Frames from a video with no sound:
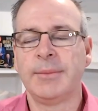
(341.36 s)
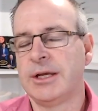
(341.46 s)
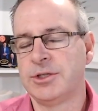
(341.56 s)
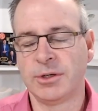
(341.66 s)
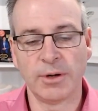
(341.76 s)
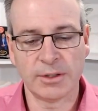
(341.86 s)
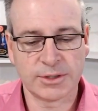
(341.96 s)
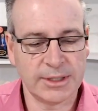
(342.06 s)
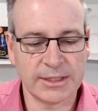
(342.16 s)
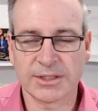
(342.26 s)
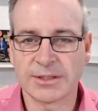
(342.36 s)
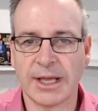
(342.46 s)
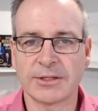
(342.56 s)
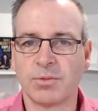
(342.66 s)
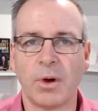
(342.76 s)
as you grow. So that's
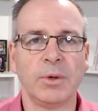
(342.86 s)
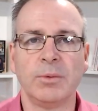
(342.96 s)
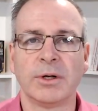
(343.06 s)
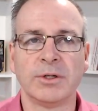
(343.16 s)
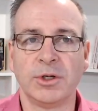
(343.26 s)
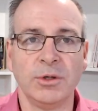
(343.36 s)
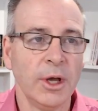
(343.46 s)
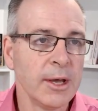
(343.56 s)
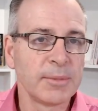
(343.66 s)
what we want to do.